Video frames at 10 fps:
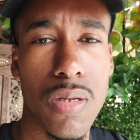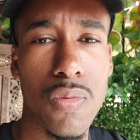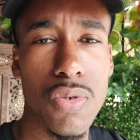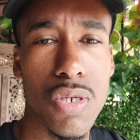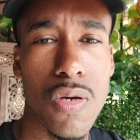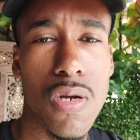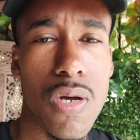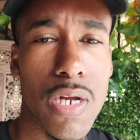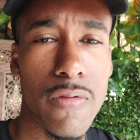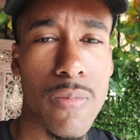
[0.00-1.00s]
What's going
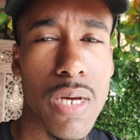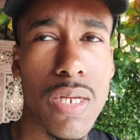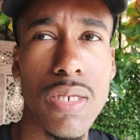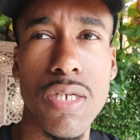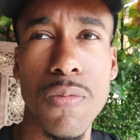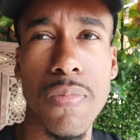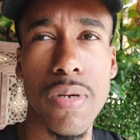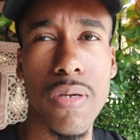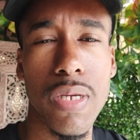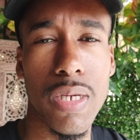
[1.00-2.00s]
on, everybody?
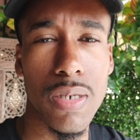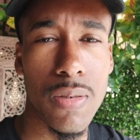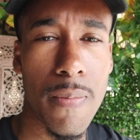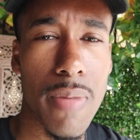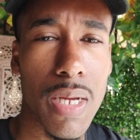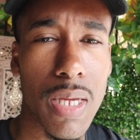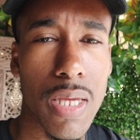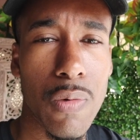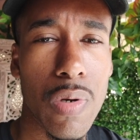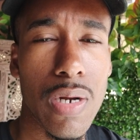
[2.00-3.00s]
Jabril here, back
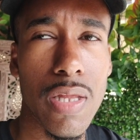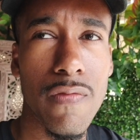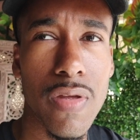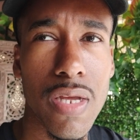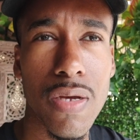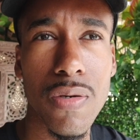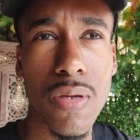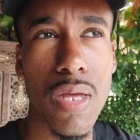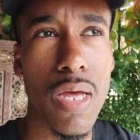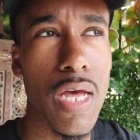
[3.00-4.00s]
again with another video.
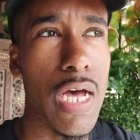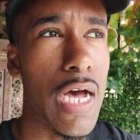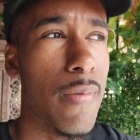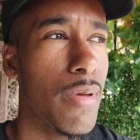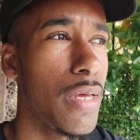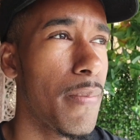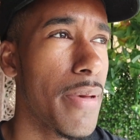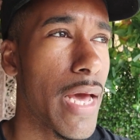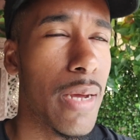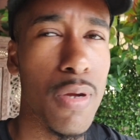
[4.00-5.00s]
I'm in
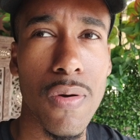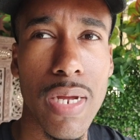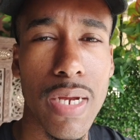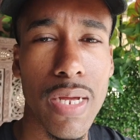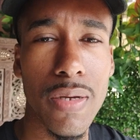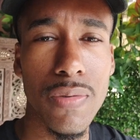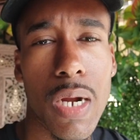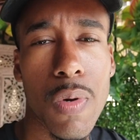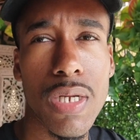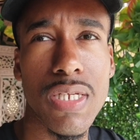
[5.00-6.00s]
Panama right now,
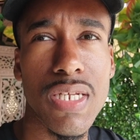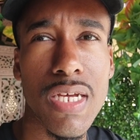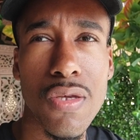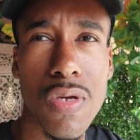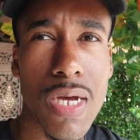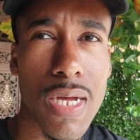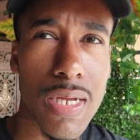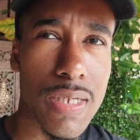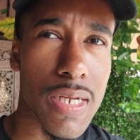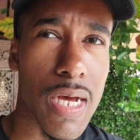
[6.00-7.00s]
wanted to tell you
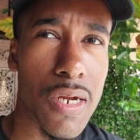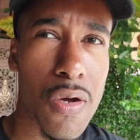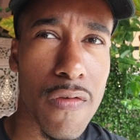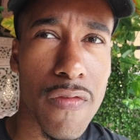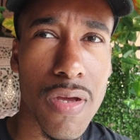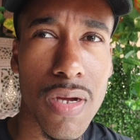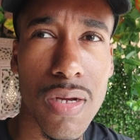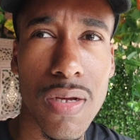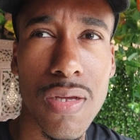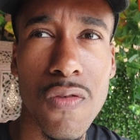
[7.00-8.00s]
guys, I know if
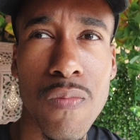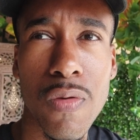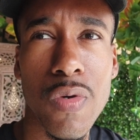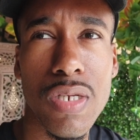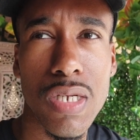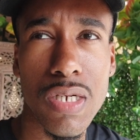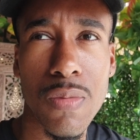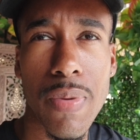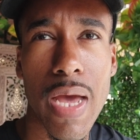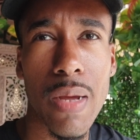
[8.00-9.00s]
you've been
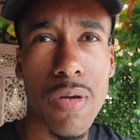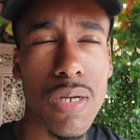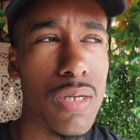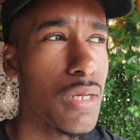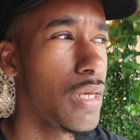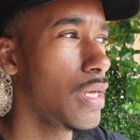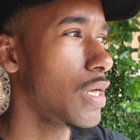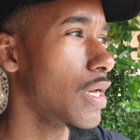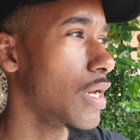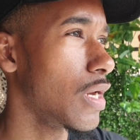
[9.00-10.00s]
researching Panama,
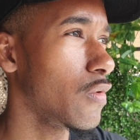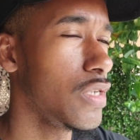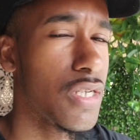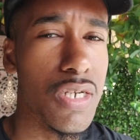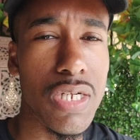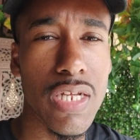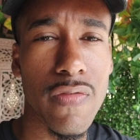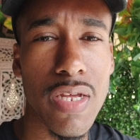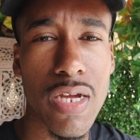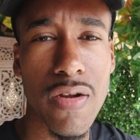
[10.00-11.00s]
researching
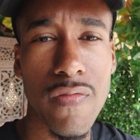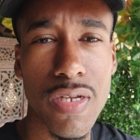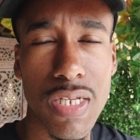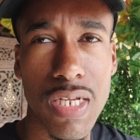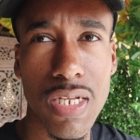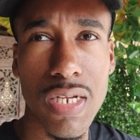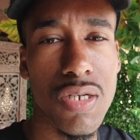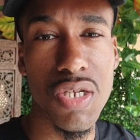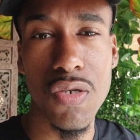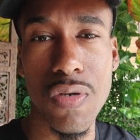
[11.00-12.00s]
living here, visiting,
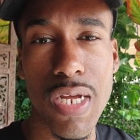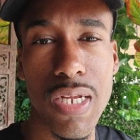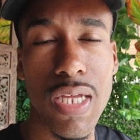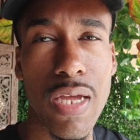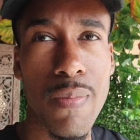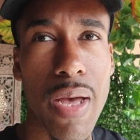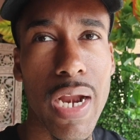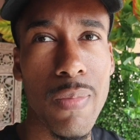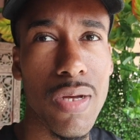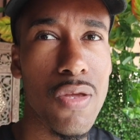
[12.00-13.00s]
just doing anything in
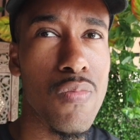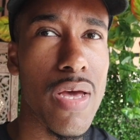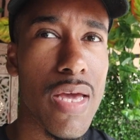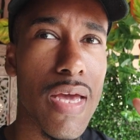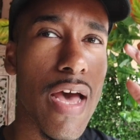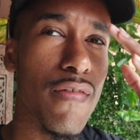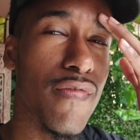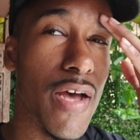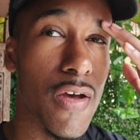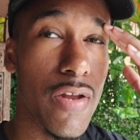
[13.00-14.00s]
Panama, you may have
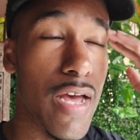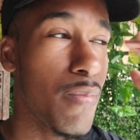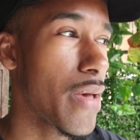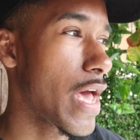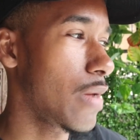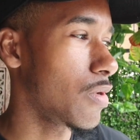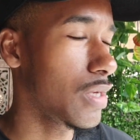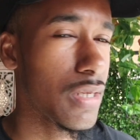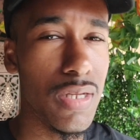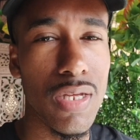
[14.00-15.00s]
found that
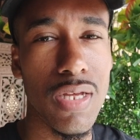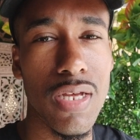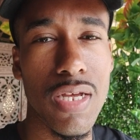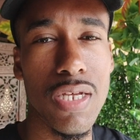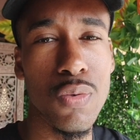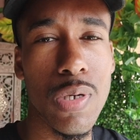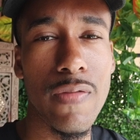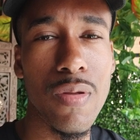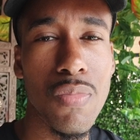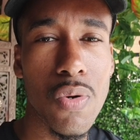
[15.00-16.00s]
Panama is one
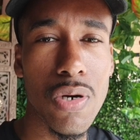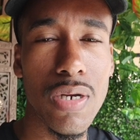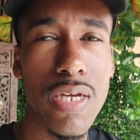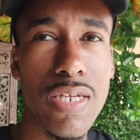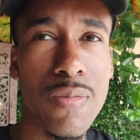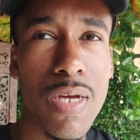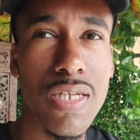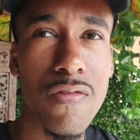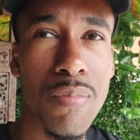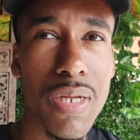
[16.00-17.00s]
of the more
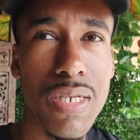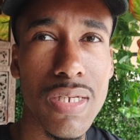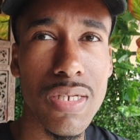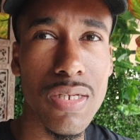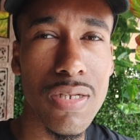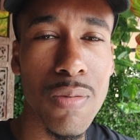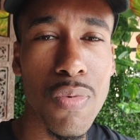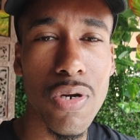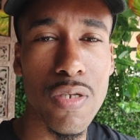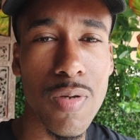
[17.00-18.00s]
expensive places, the
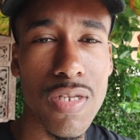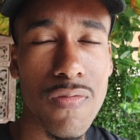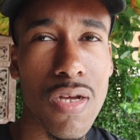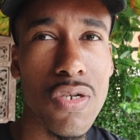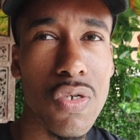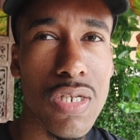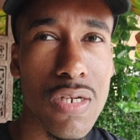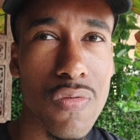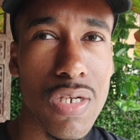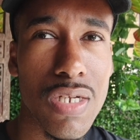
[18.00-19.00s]
more expensive countries in
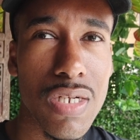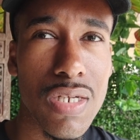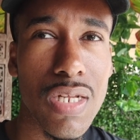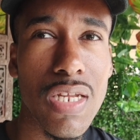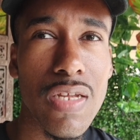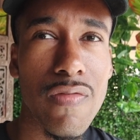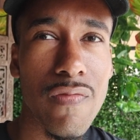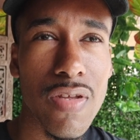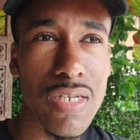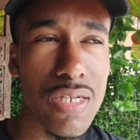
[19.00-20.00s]
the region to live
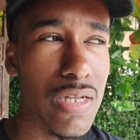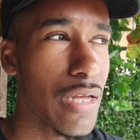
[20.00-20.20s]
and visit.